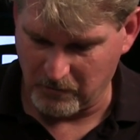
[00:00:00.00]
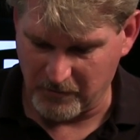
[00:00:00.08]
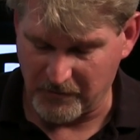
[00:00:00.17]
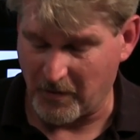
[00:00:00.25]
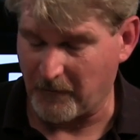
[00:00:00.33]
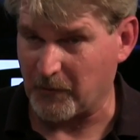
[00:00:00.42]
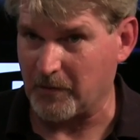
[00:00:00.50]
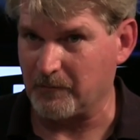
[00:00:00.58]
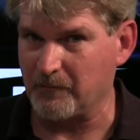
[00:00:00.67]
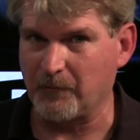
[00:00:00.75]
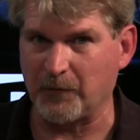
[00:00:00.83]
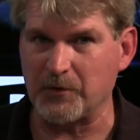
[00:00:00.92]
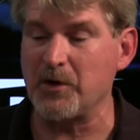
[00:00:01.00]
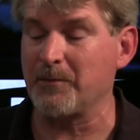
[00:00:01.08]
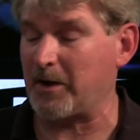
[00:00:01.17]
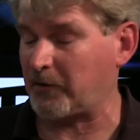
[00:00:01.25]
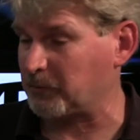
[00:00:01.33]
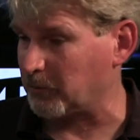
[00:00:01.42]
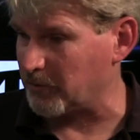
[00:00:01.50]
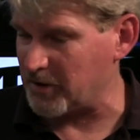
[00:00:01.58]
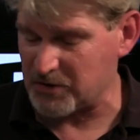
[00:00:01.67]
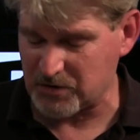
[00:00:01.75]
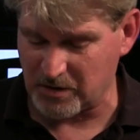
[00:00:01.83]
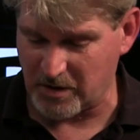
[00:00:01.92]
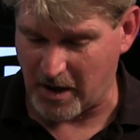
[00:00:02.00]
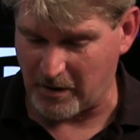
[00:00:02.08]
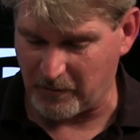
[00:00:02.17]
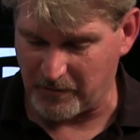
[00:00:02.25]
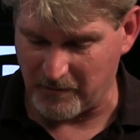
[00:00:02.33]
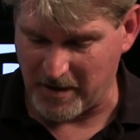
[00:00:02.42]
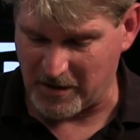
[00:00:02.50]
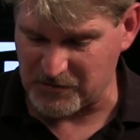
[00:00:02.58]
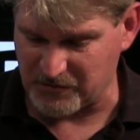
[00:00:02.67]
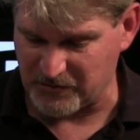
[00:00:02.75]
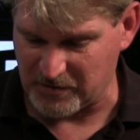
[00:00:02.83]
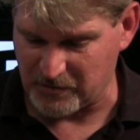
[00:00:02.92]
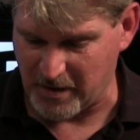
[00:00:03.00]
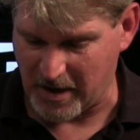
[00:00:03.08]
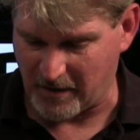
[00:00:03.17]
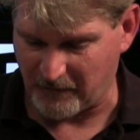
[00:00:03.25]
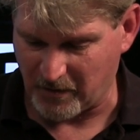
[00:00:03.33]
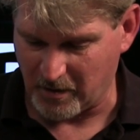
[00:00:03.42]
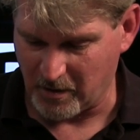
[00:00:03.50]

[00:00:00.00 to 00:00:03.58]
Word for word: you know, for, for human exploration, I would imagine that you have